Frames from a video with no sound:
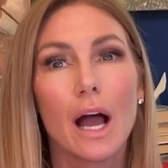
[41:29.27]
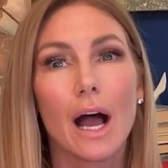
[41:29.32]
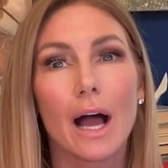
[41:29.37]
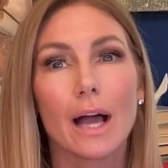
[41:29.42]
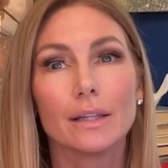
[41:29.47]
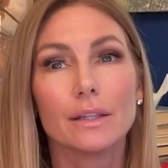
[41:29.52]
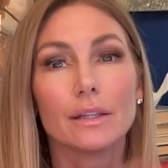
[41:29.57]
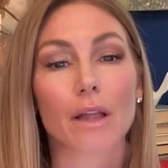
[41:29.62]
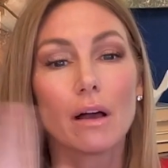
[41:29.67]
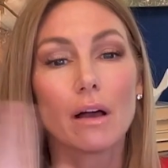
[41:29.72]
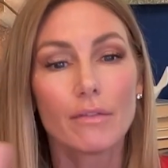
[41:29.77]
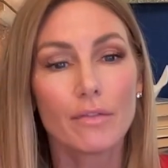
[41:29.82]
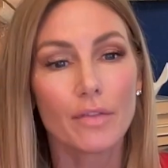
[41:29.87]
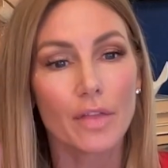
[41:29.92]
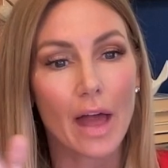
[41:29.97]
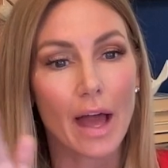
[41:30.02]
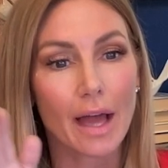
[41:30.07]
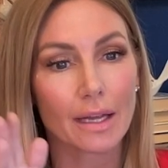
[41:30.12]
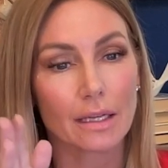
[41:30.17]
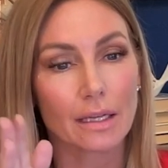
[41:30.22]
I love
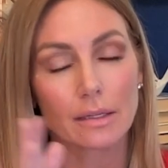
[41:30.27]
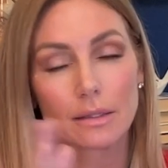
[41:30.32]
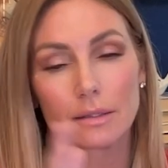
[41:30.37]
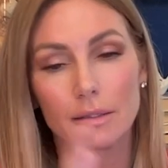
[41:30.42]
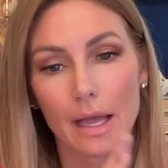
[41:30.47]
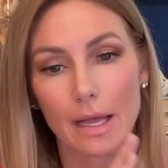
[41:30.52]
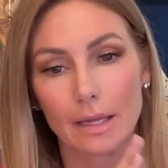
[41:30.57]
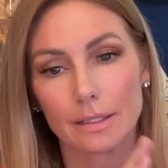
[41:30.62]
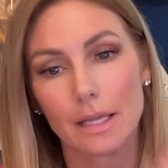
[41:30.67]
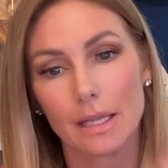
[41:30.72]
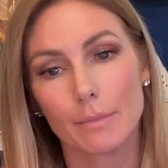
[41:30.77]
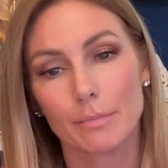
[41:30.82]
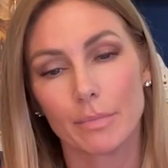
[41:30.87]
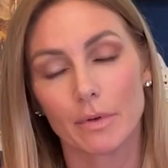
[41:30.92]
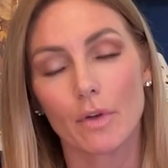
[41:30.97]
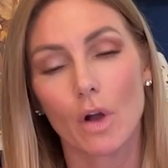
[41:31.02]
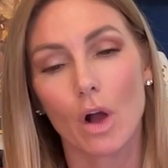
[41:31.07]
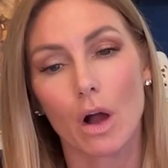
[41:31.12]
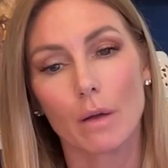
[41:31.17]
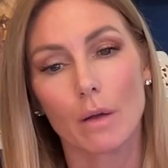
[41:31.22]
that type
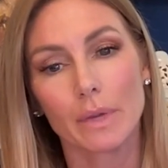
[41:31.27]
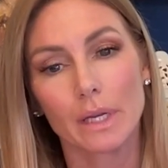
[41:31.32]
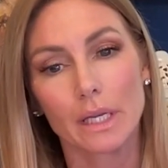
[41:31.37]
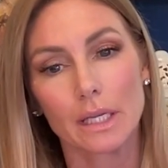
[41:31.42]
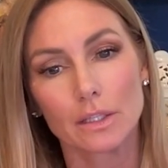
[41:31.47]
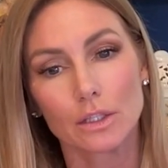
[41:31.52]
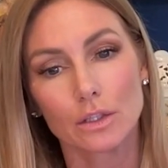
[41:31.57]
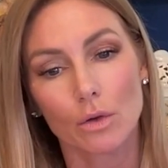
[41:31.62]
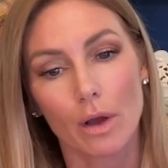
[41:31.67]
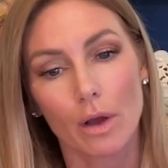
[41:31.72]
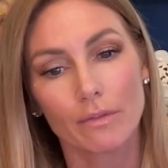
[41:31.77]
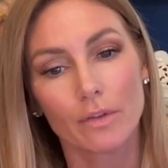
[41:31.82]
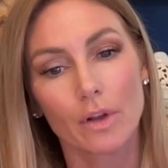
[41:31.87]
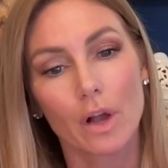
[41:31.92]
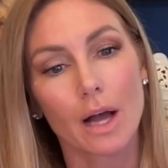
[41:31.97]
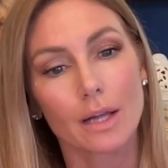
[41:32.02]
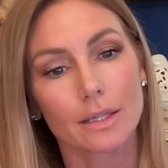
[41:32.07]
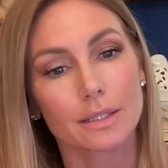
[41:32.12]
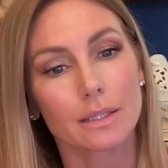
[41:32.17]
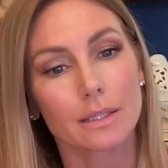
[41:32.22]
of comedy. So I've
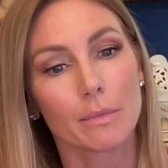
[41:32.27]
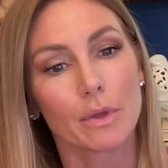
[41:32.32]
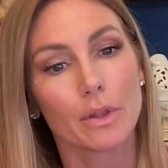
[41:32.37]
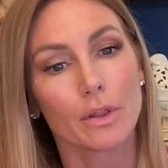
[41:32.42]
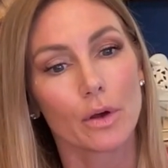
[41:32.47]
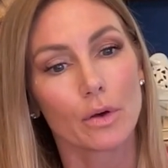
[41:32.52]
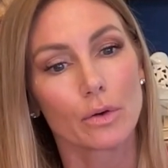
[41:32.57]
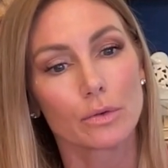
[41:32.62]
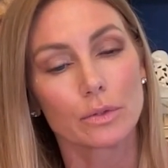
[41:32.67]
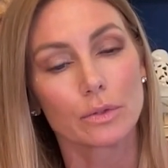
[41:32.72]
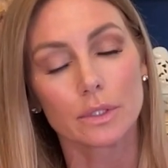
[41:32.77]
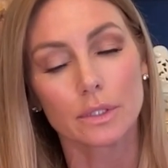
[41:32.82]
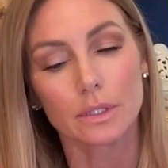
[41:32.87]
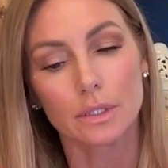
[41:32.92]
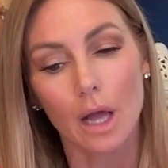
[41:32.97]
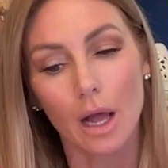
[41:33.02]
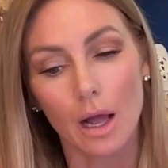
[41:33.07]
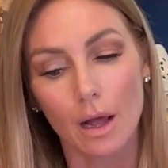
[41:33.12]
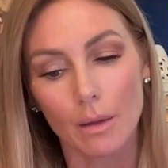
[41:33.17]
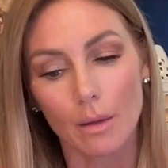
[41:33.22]
got some of those
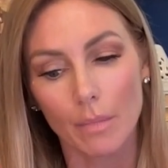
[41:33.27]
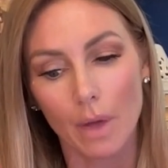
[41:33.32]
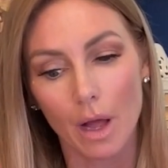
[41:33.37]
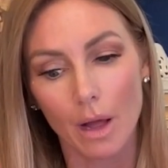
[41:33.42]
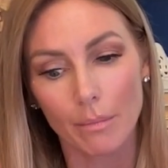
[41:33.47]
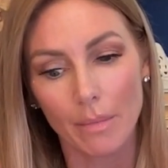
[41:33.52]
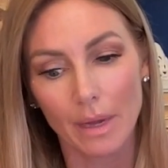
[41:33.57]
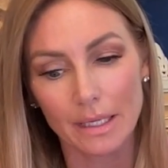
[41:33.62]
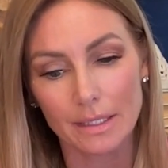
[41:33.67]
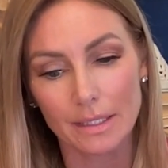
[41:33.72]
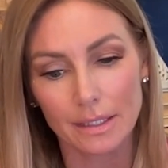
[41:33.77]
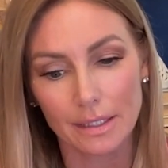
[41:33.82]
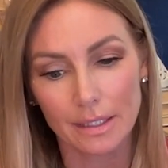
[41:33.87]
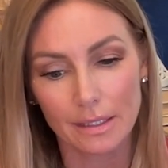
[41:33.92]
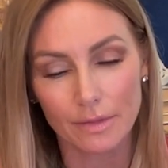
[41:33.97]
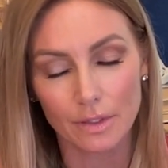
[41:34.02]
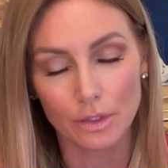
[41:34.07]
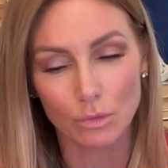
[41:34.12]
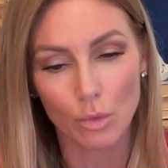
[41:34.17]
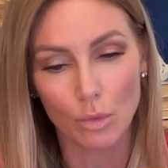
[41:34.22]
up my
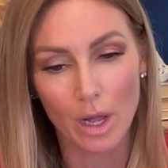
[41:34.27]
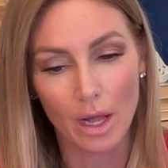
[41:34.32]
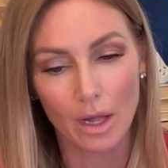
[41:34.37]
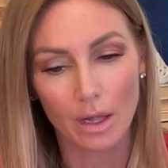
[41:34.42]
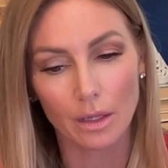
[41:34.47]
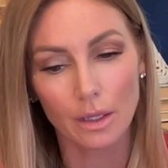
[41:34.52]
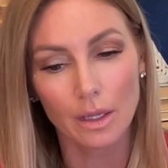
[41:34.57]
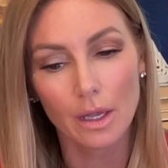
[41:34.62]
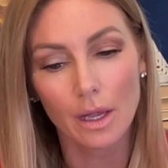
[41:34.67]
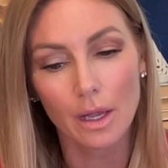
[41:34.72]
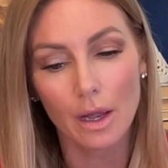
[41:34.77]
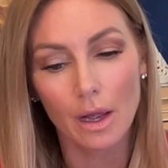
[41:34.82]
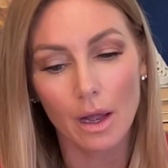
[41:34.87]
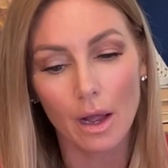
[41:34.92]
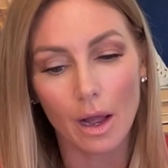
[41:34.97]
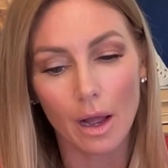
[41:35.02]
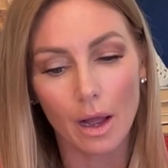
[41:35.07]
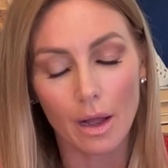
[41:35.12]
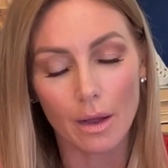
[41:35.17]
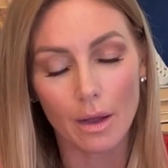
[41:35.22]
sleeve as well.
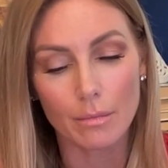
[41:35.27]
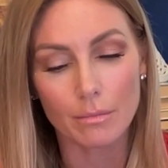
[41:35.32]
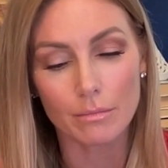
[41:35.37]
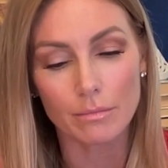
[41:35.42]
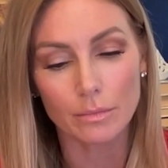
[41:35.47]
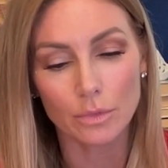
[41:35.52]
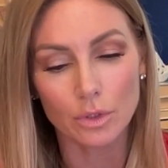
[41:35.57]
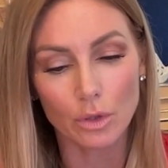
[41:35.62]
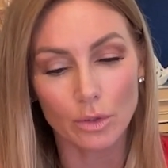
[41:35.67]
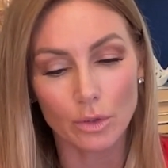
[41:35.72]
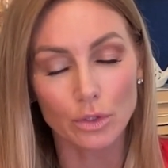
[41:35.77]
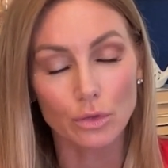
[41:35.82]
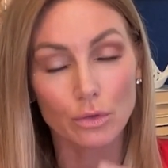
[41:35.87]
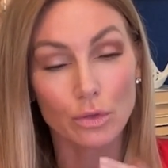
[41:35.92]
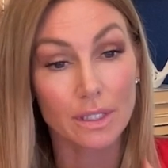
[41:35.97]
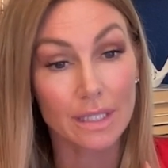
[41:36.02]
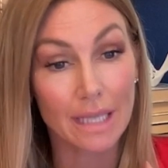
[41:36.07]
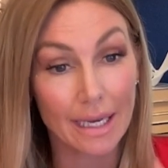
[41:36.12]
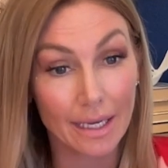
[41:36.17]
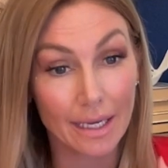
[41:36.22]
So as soon
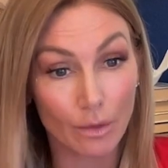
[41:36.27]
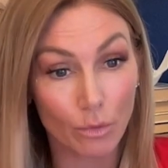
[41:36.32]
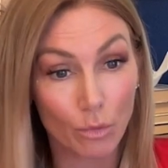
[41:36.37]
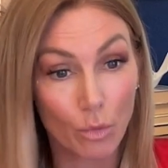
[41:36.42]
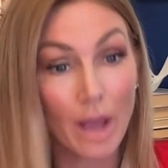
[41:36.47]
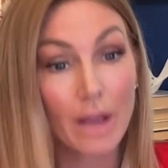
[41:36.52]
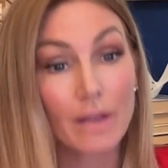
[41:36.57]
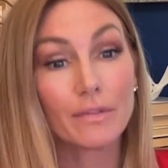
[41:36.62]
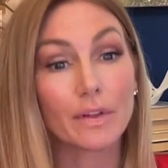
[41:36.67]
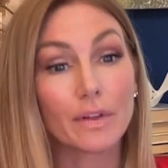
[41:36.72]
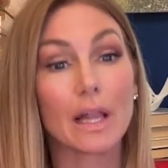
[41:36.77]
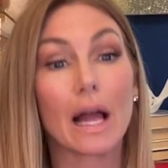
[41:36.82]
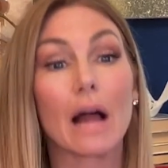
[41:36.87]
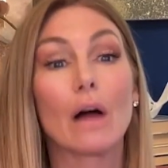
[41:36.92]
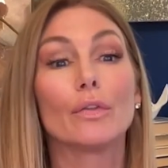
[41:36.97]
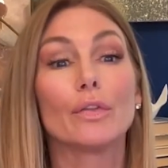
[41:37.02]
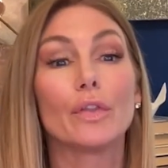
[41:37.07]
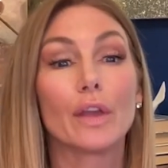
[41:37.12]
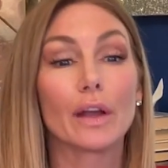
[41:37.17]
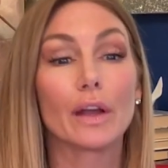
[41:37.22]
as I get Wineville
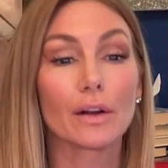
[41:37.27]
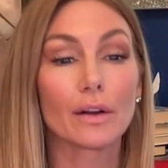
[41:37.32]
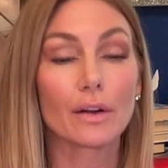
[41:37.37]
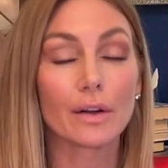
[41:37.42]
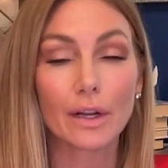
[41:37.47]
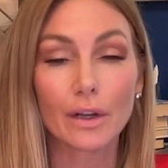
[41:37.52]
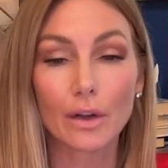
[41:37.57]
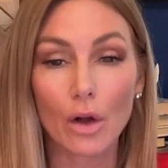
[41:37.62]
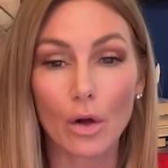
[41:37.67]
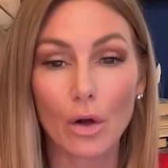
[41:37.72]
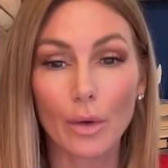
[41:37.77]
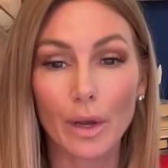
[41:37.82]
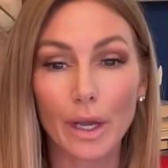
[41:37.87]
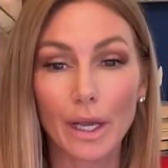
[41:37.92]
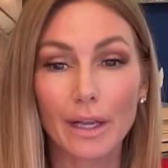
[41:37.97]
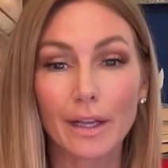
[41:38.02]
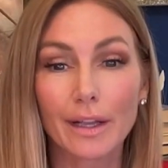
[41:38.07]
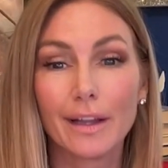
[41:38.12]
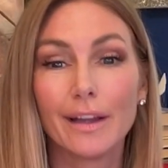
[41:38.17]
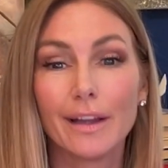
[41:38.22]
out there and going,